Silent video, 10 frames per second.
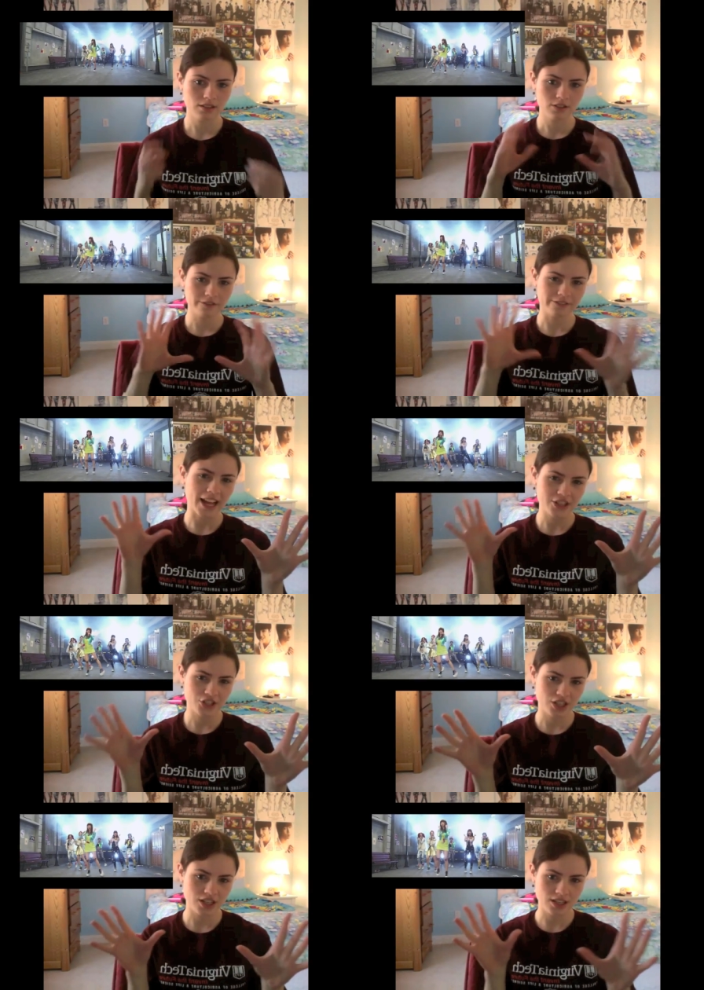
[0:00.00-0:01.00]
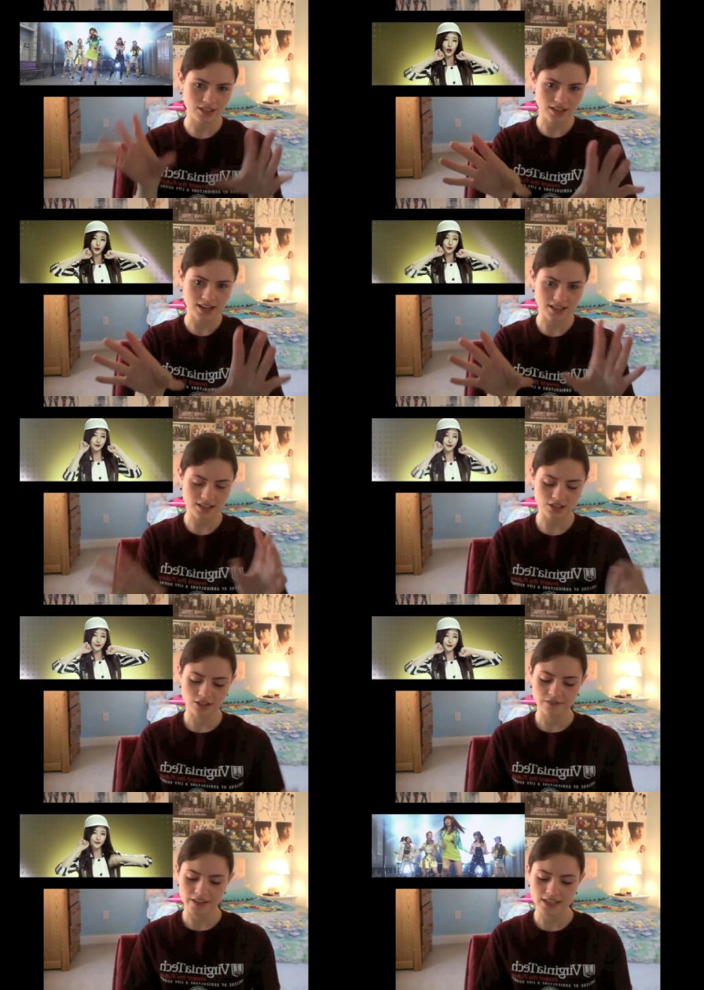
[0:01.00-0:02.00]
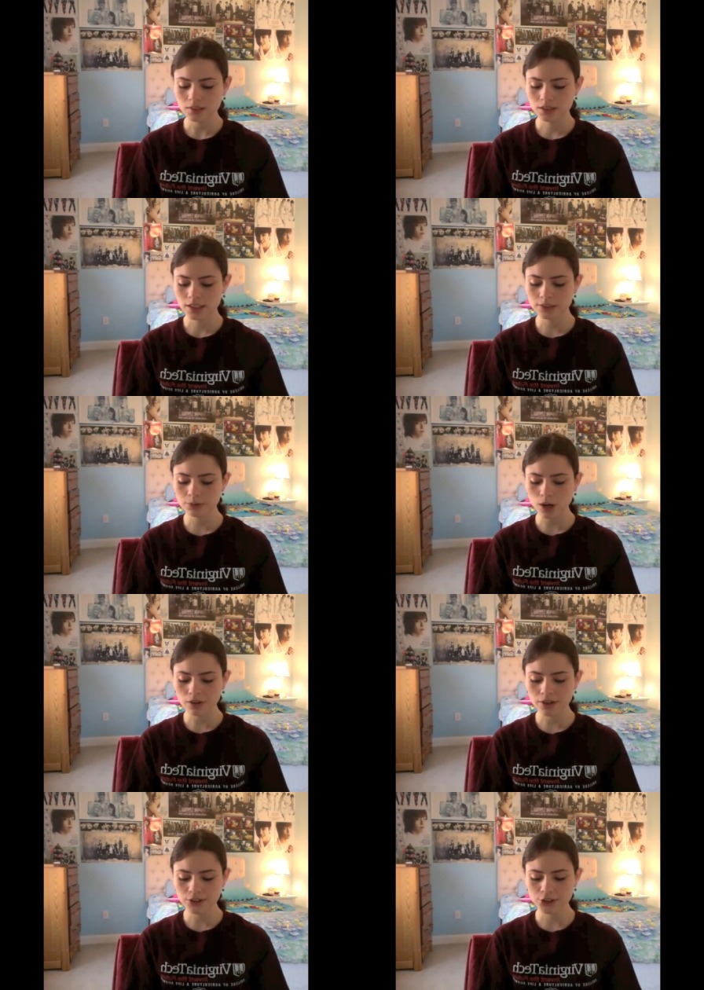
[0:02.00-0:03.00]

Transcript: flashy and kind of in your face they walk around